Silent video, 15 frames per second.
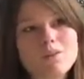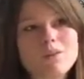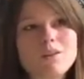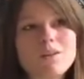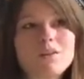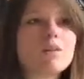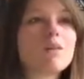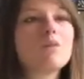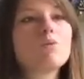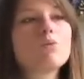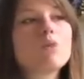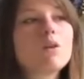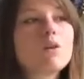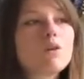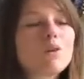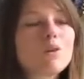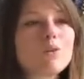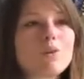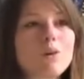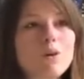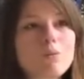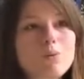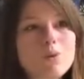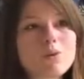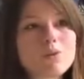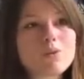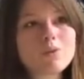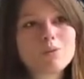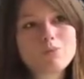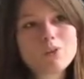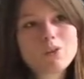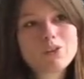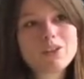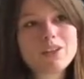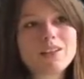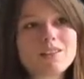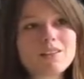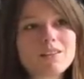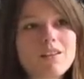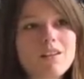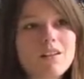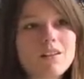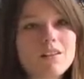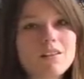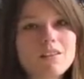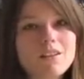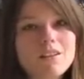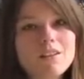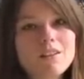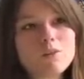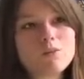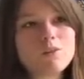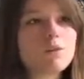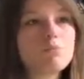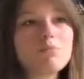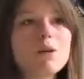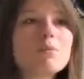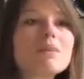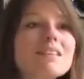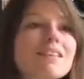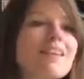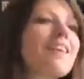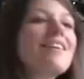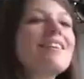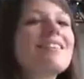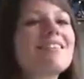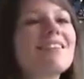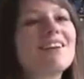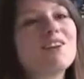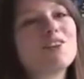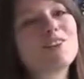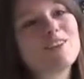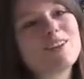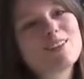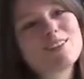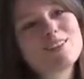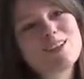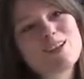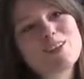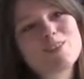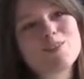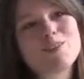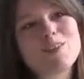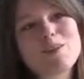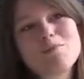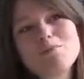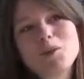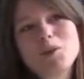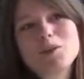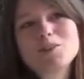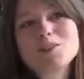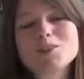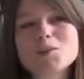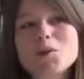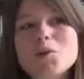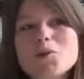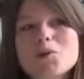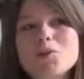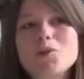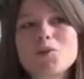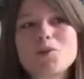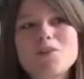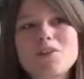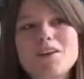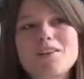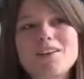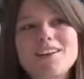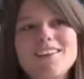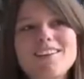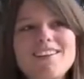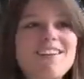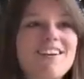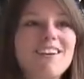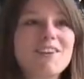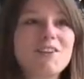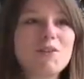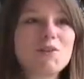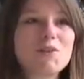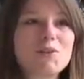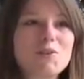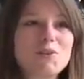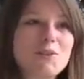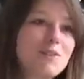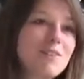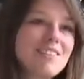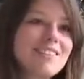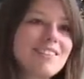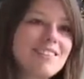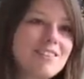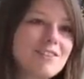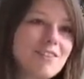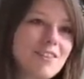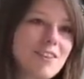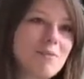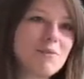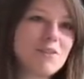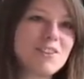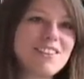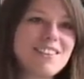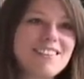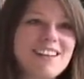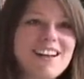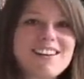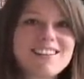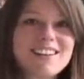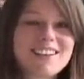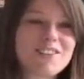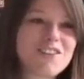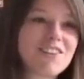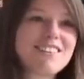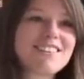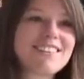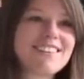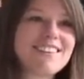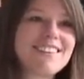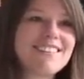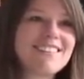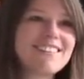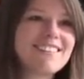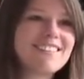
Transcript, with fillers: well, a lot of our projects are publicized. So that's nice for them, because that's also very unusual for them to see their technology